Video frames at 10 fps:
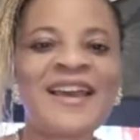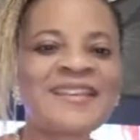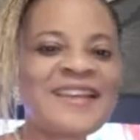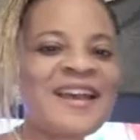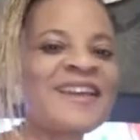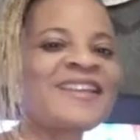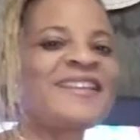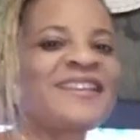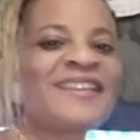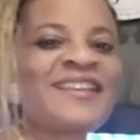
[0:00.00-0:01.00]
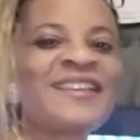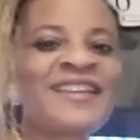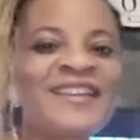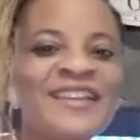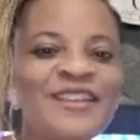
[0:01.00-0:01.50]
and I.
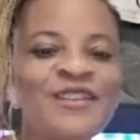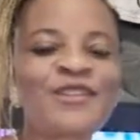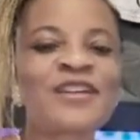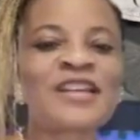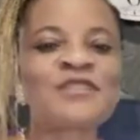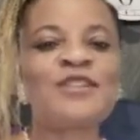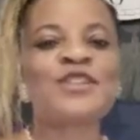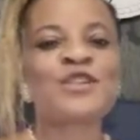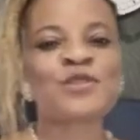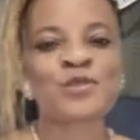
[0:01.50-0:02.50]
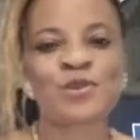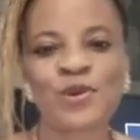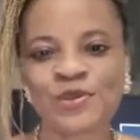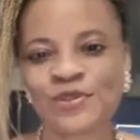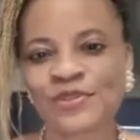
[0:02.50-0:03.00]
Congratulations to
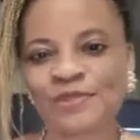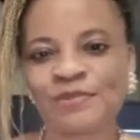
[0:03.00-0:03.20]
us